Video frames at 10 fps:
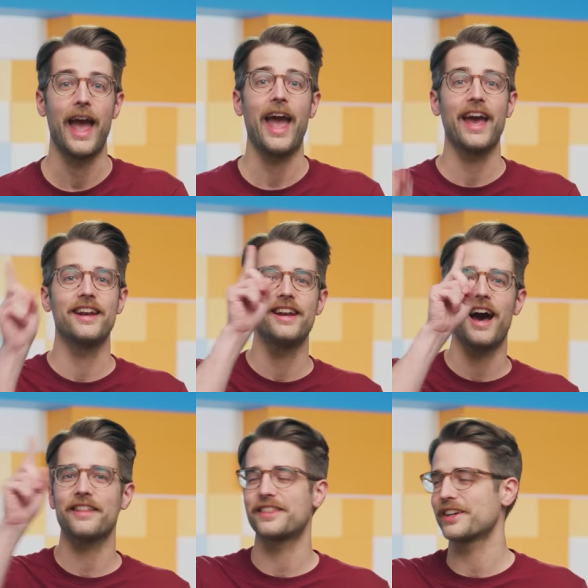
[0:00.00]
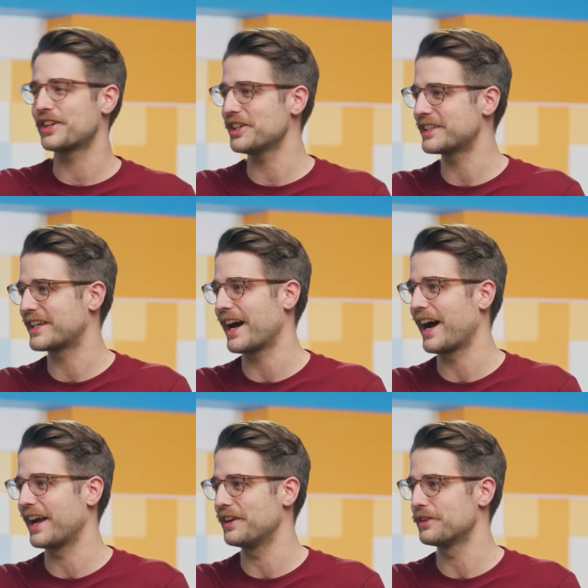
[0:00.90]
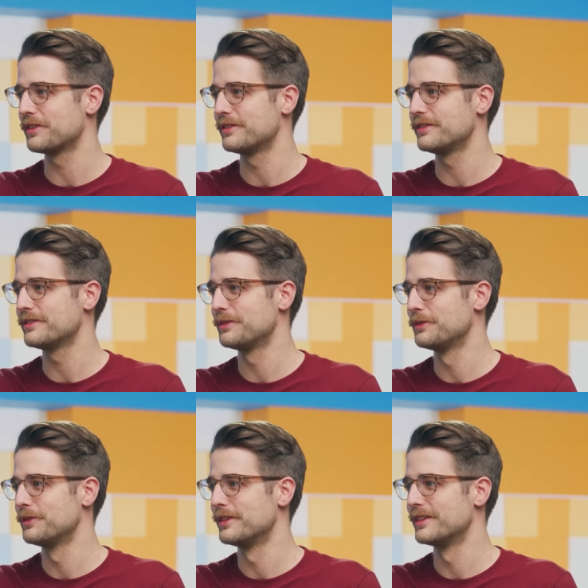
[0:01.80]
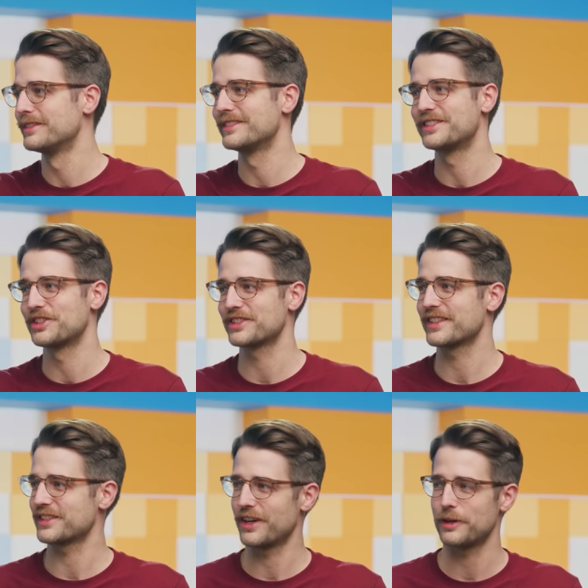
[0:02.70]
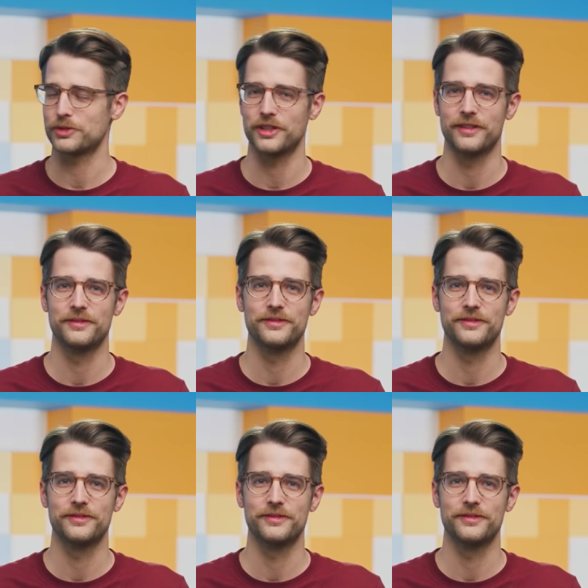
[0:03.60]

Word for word: And not the good kind. Of axe? Just as an option.